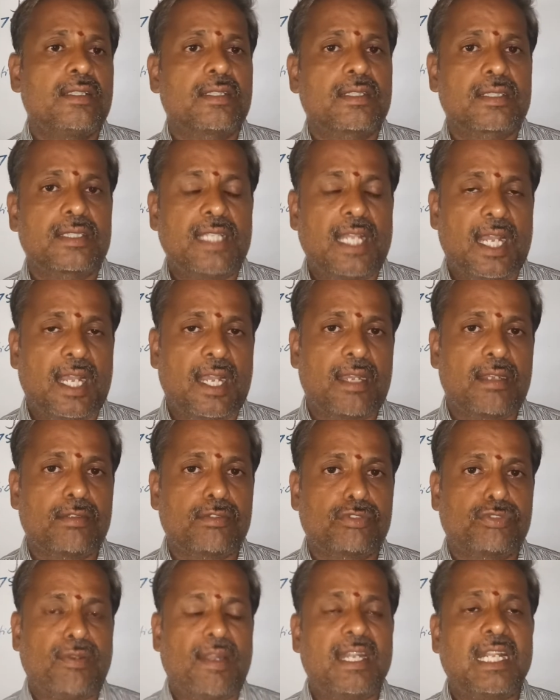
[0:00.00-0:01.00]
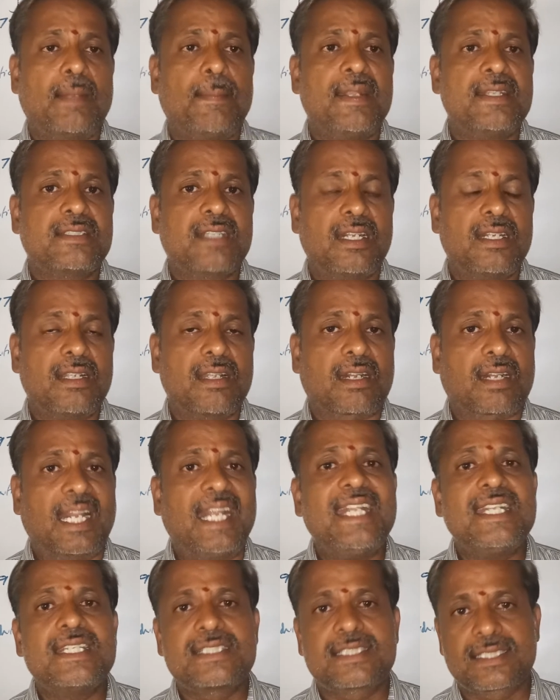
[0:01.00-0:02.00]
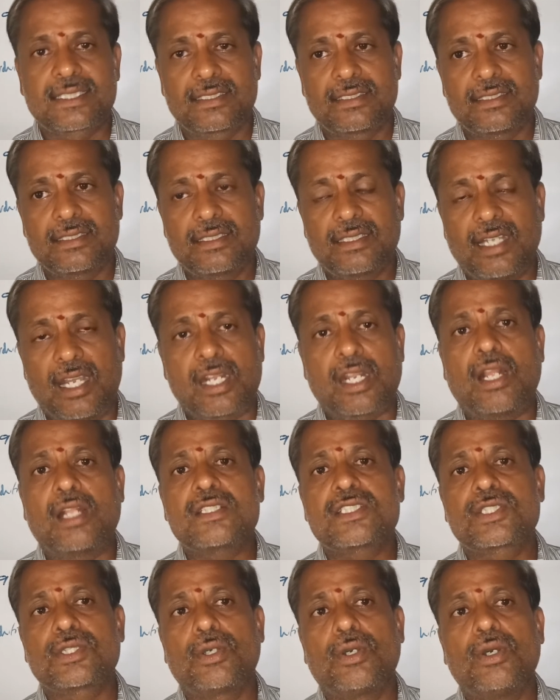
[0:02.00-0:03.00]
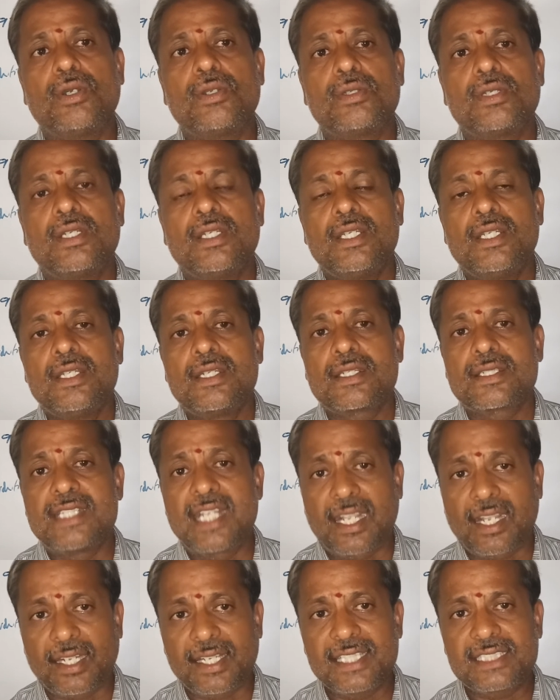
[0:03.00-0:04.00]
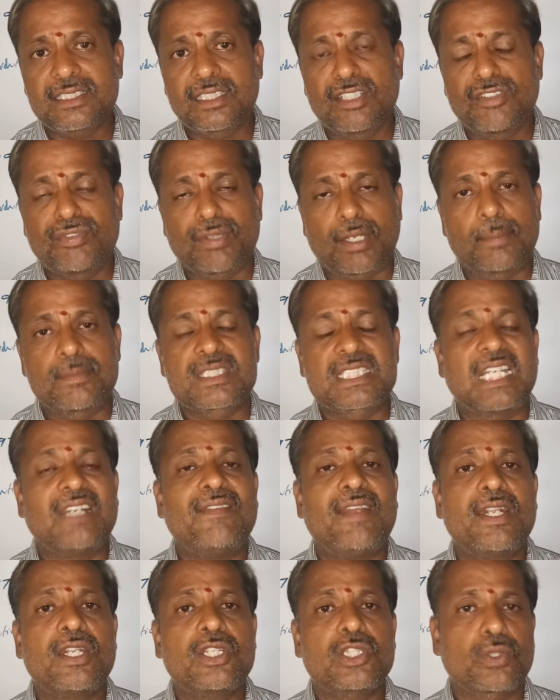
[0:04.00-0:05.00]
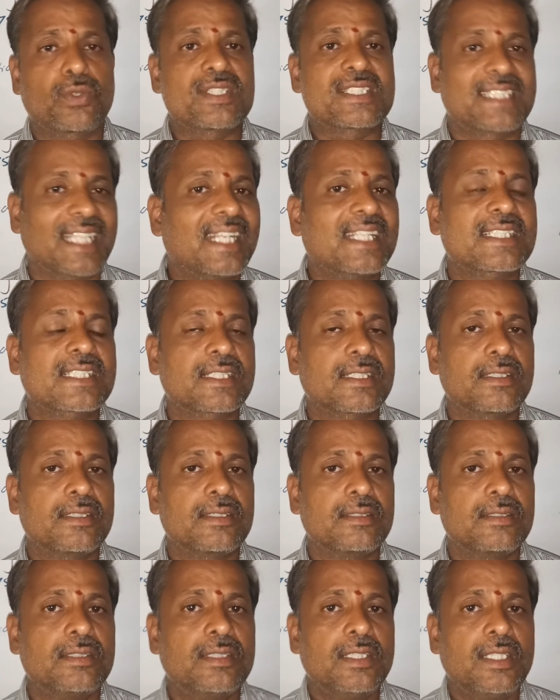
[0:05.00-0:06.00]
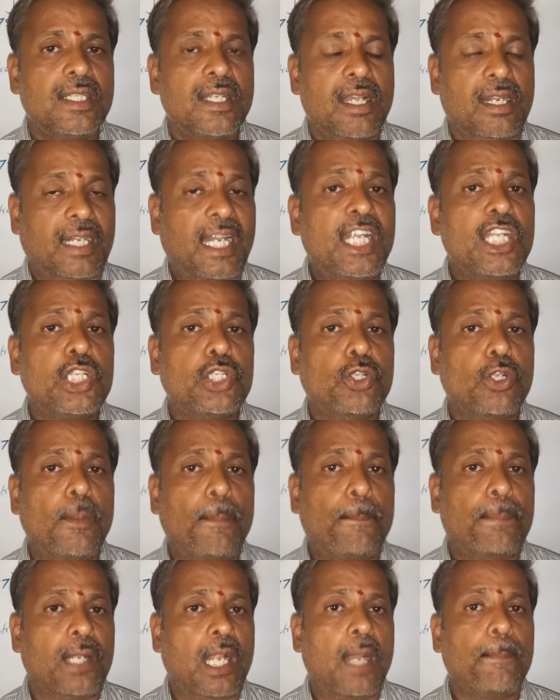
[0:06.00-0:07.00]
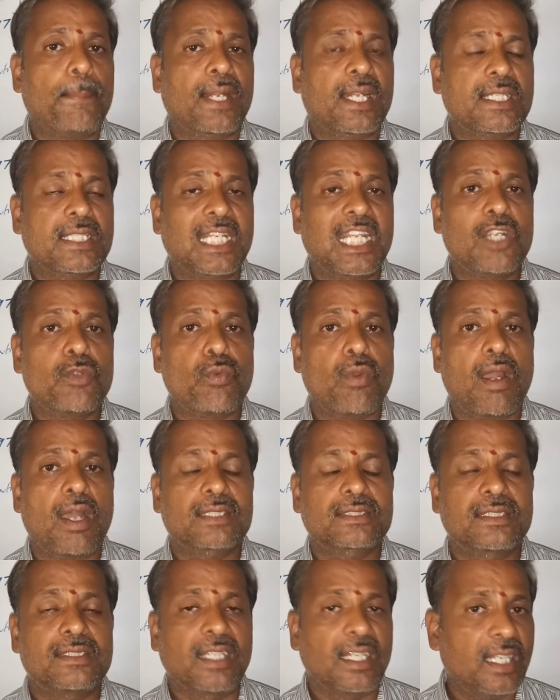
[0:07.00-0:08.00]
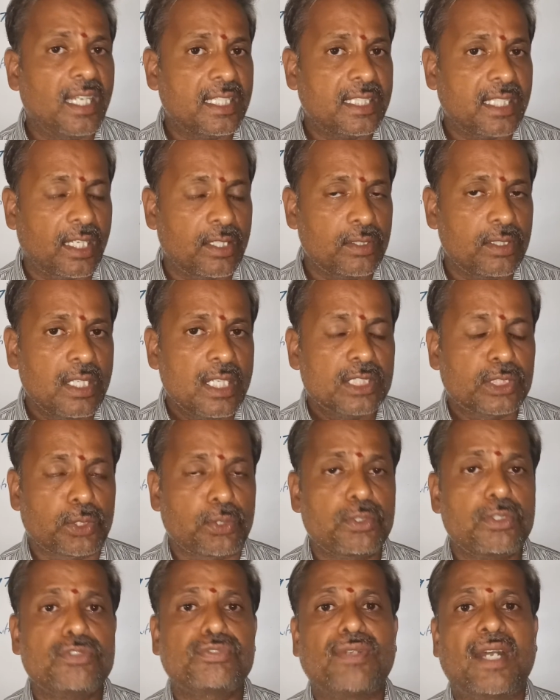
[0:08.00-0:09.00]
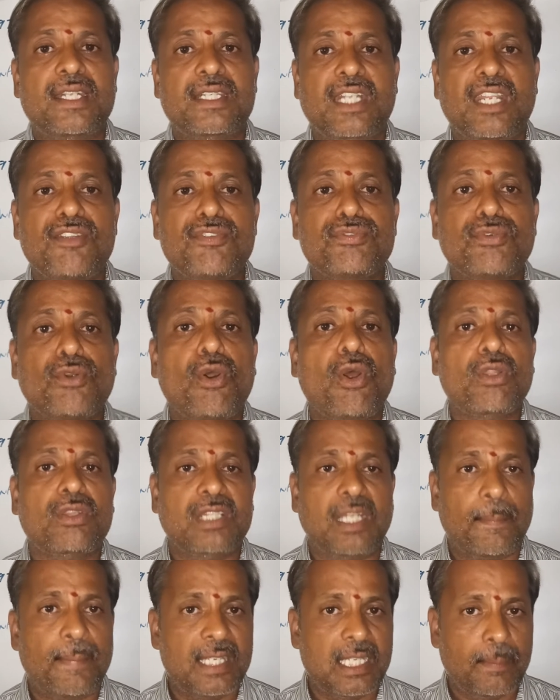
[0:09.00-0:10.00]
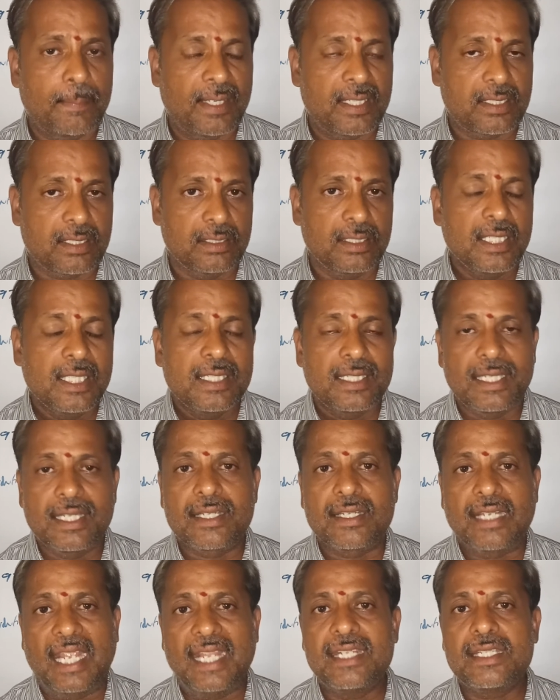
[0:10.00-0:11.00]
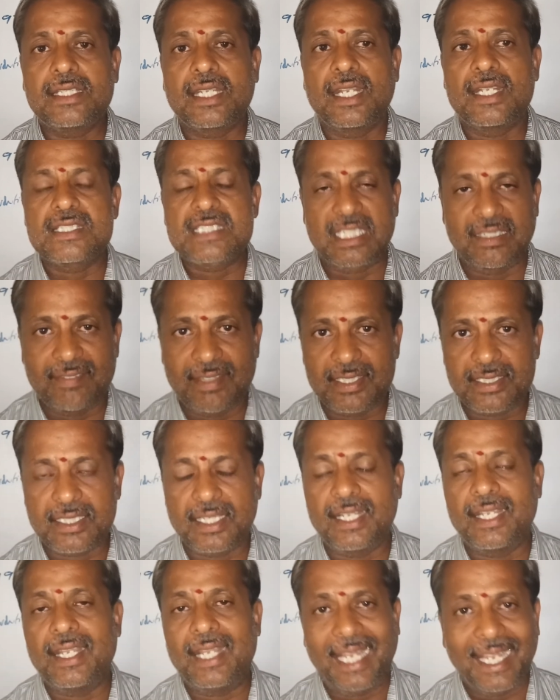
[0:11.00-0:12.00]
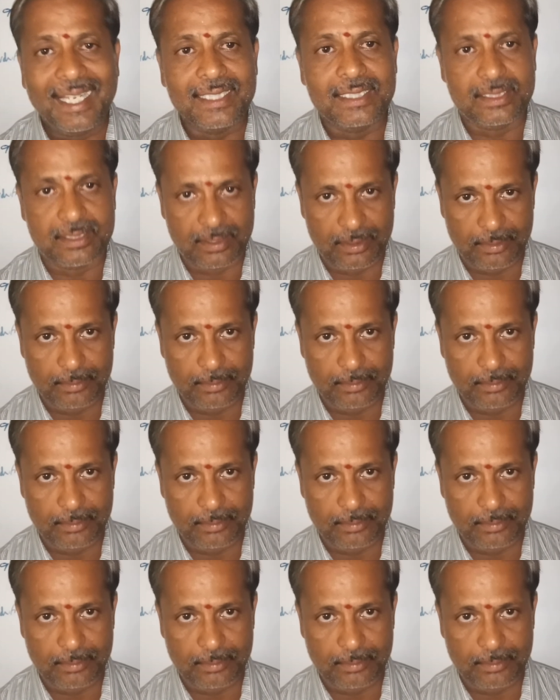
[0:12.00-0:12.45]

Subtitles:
the fundamental rights are also decreased from 7 to 6. Right to property was deleted through 44th Amendment in 1978.